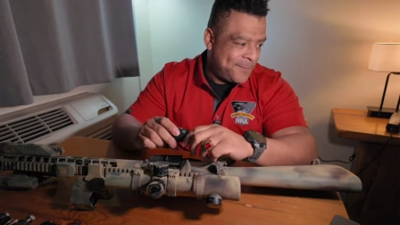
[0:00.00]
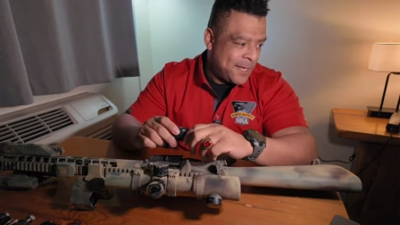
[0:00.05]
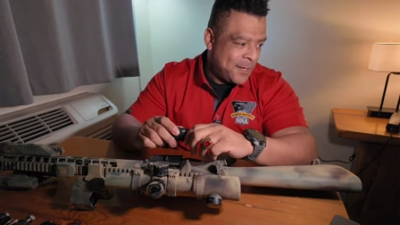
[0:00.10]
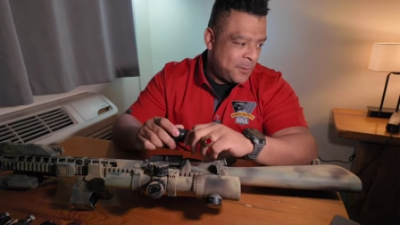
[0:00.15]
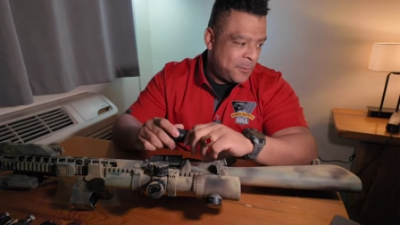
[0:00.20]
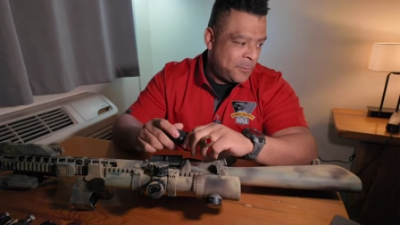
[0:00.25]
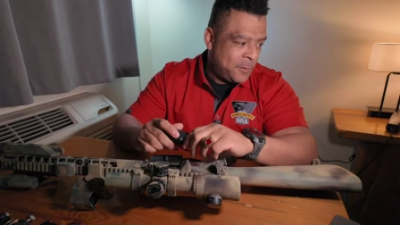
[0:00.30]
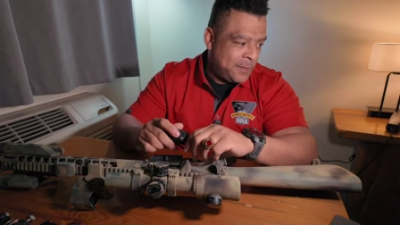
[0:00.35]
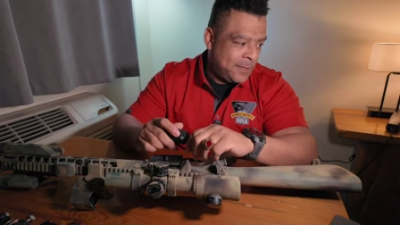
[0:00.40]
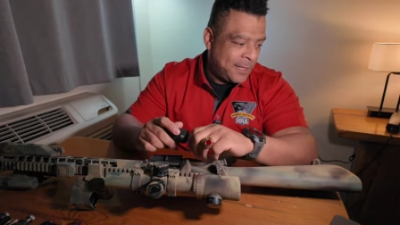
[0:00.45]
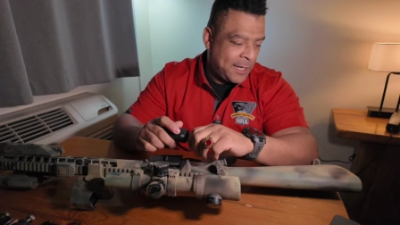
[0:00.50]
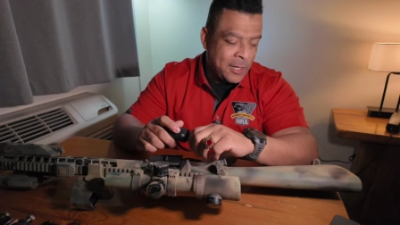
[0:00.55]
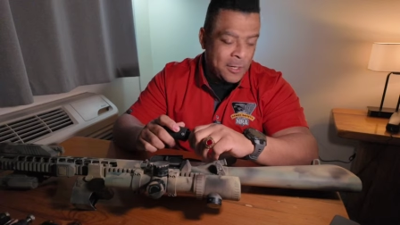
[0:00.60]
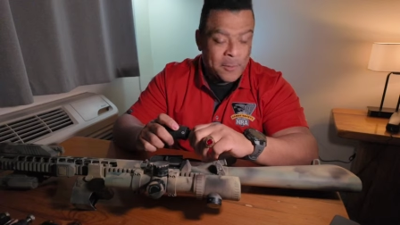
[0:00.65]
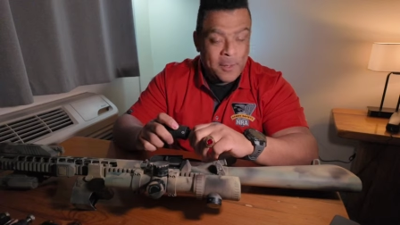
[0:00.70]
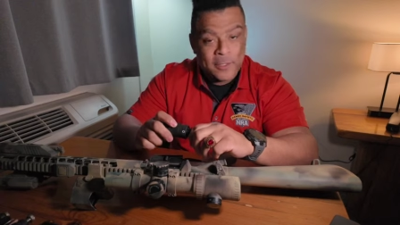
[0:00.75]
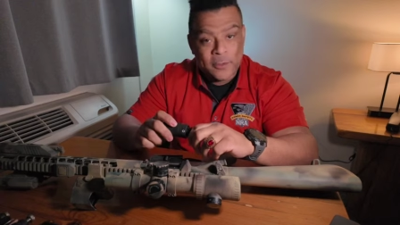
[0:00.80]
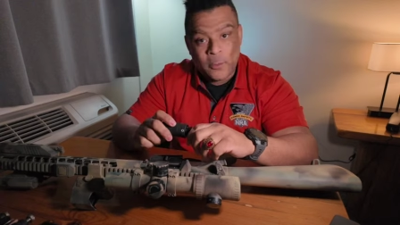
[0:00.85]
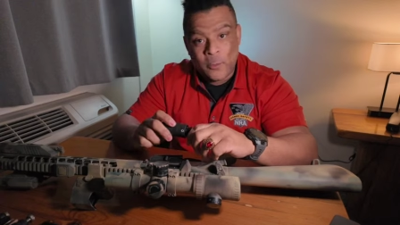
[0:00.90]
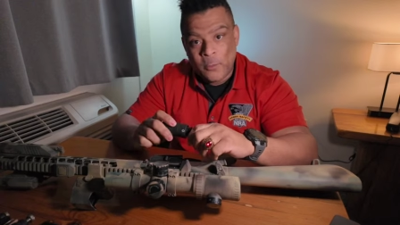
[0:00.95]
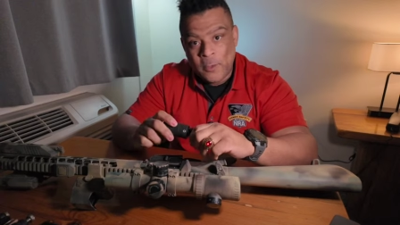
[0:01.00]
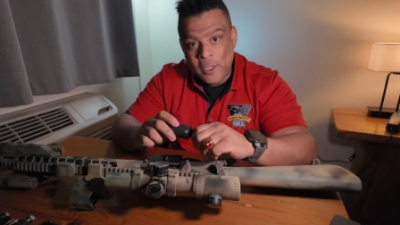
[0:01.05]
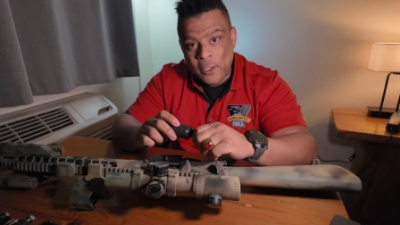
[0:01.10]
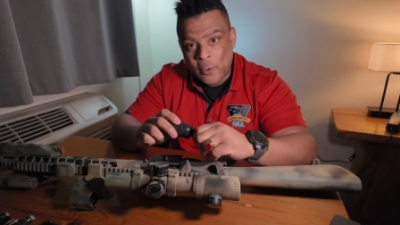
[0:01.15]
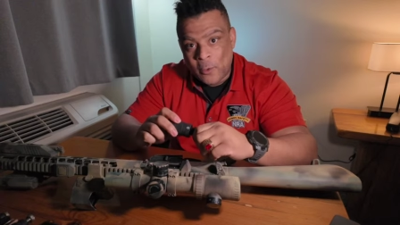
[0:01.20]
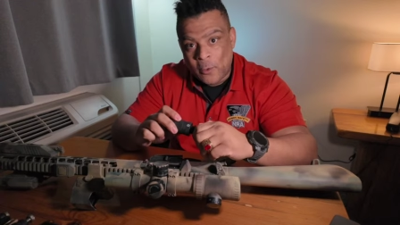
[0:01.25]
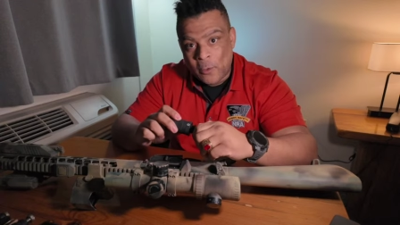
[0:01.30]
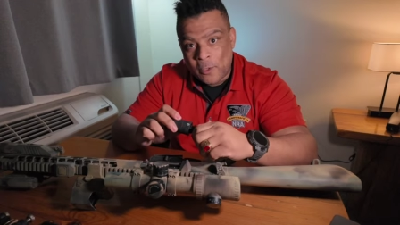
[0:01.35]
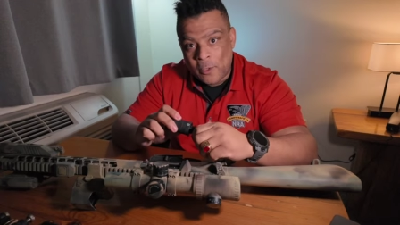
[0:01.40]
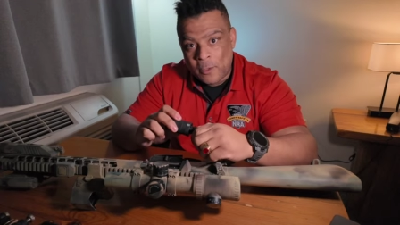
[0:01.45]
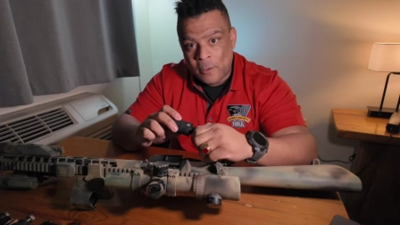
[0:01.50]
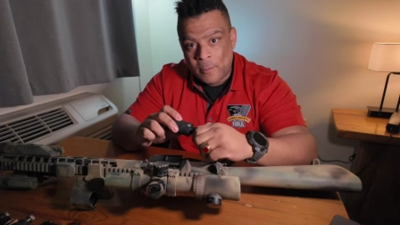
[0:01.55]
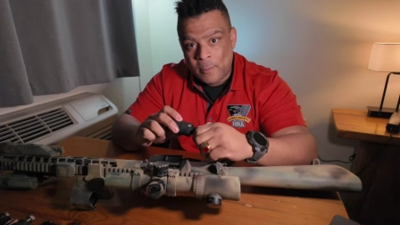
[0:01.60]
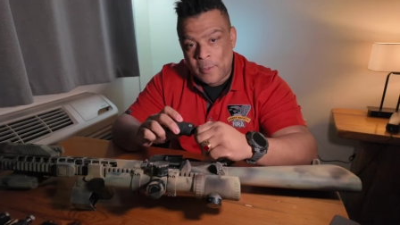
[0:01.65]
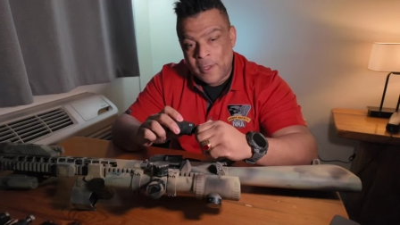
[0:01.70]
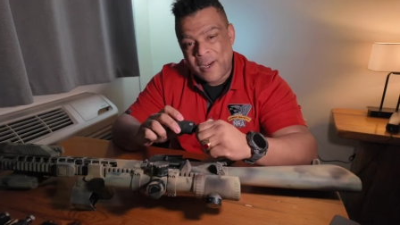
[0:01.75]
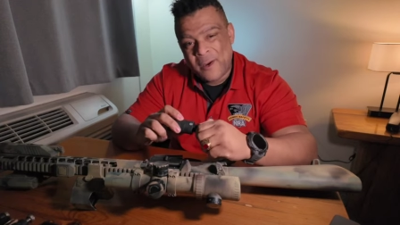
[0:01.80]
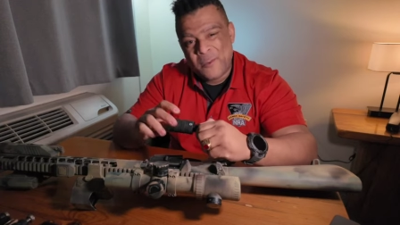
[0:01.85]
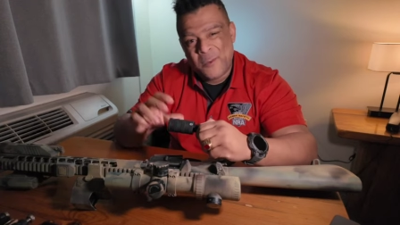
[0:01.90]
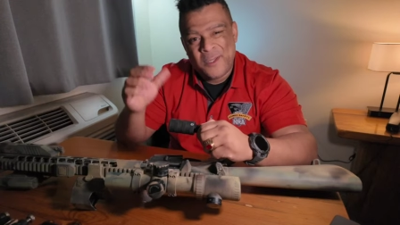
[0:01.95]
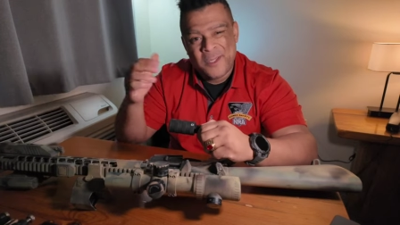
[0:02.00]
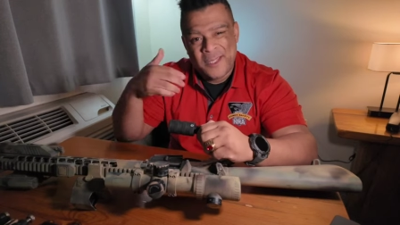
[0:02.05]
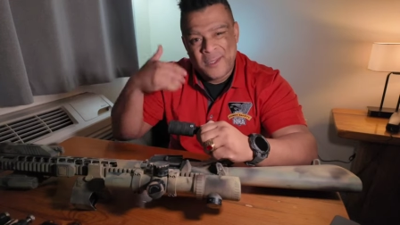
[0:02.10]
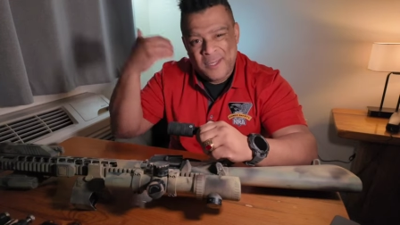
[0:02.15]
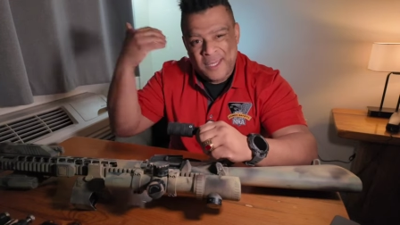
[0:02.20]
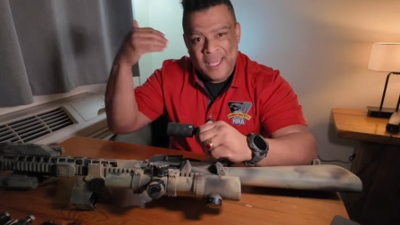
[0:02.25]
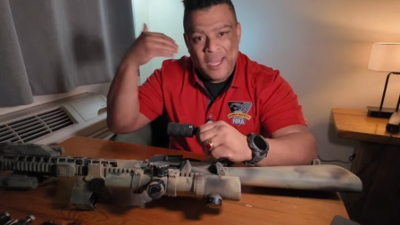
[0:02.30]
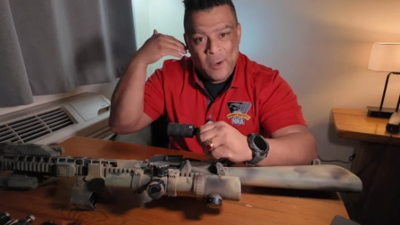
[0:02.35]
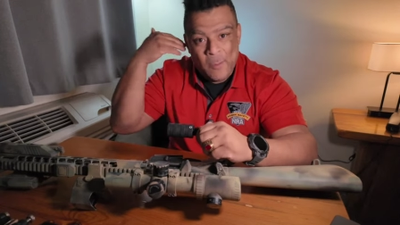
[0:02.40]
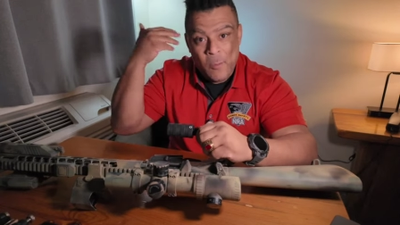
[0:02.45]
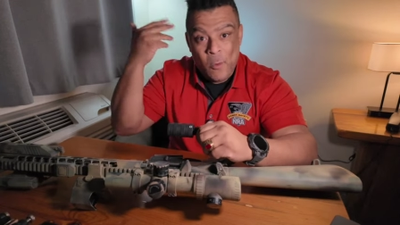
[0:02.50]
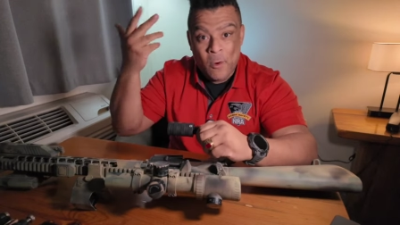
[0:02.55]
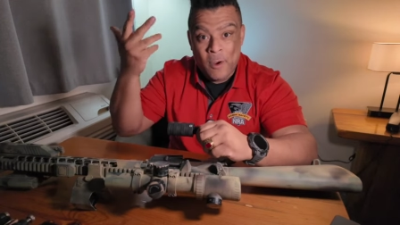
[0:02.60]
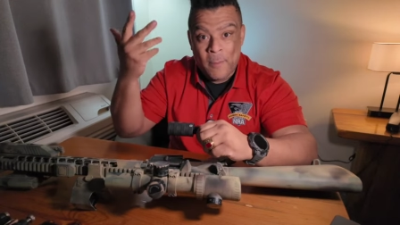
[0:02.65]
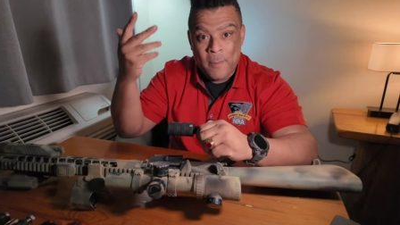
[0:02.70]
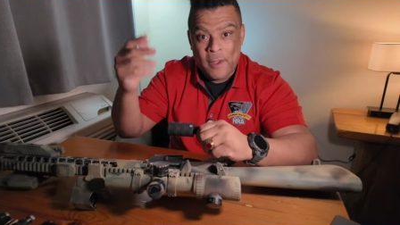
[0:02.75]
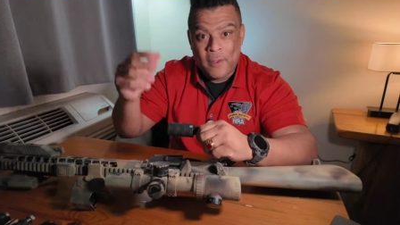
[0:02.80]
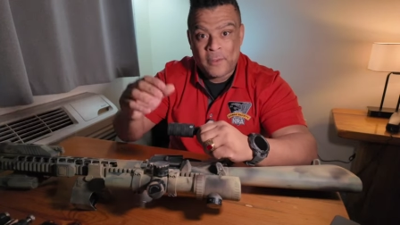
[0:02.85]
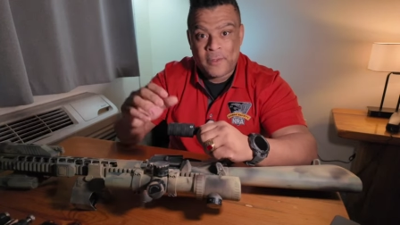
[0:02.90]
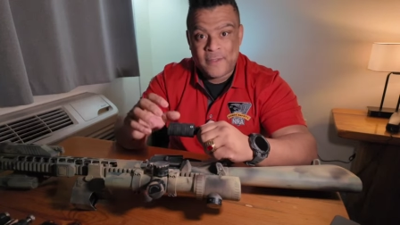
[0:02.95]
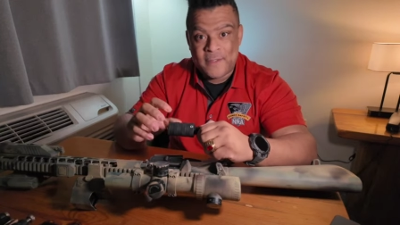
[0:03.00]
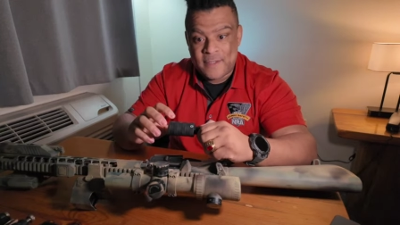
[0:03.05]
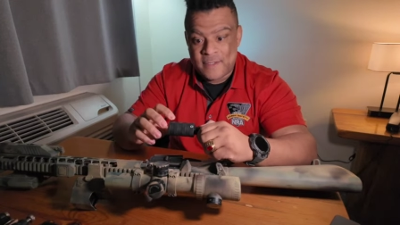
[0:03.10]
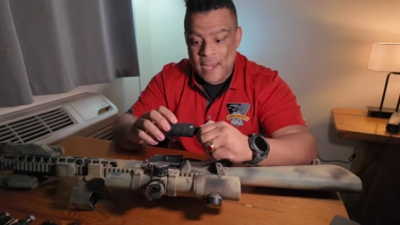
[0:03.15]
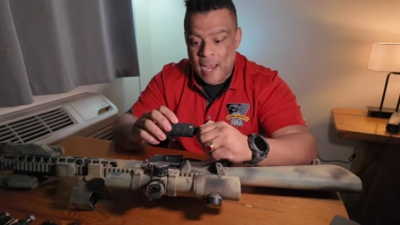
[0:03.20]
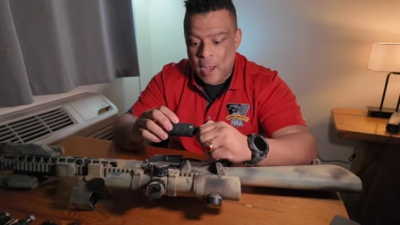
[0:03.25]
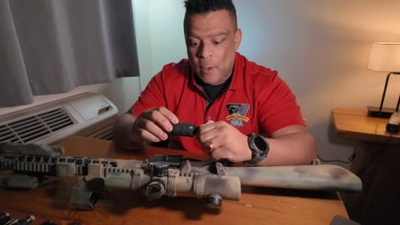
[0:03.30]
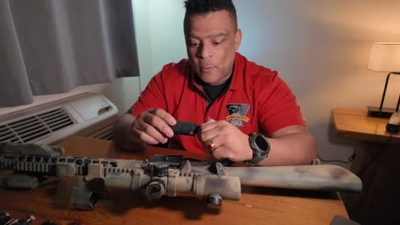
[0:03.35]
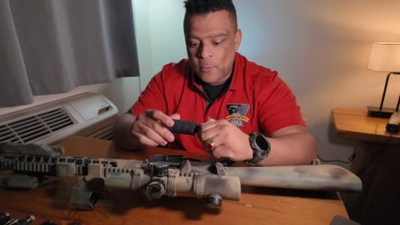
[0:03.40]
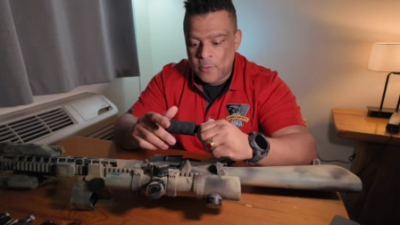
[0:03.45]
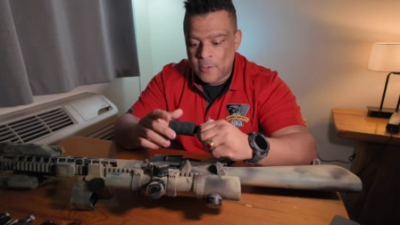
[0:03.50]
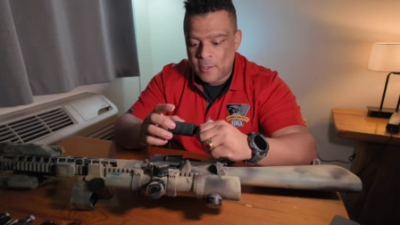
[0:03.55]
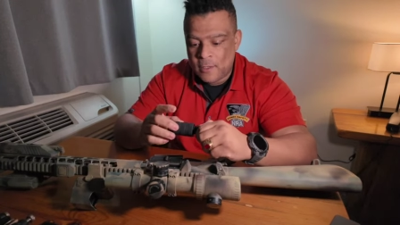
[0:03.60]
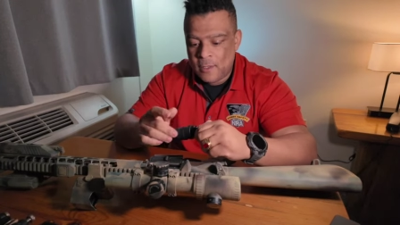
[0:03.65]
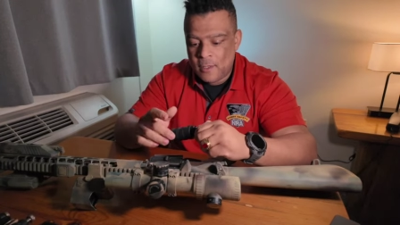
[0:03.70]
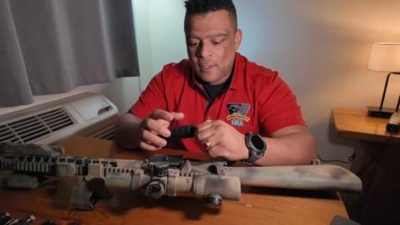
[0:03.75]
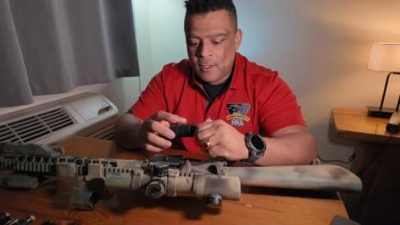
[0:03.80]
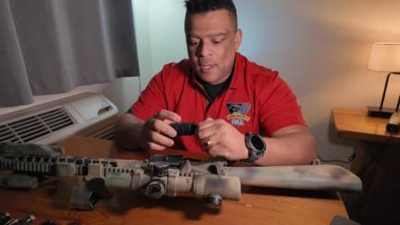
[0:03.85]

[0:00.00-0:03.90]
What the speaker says: I don't really care about the recoil, but I really care more about the sound,